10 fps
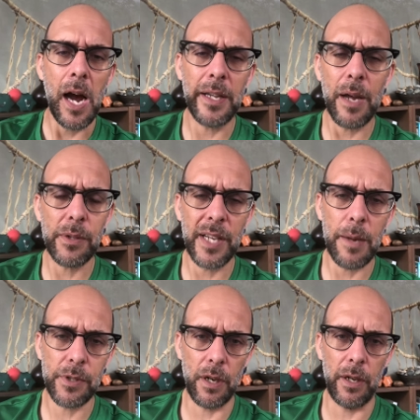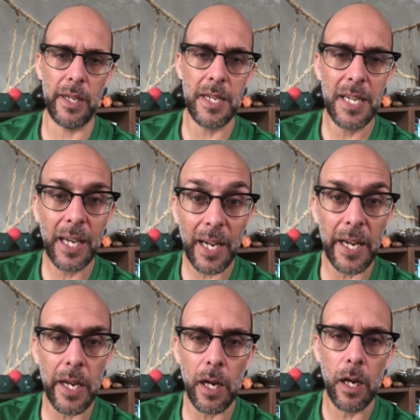And that was an absolutely
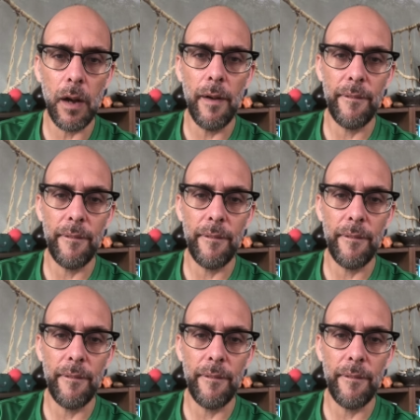clear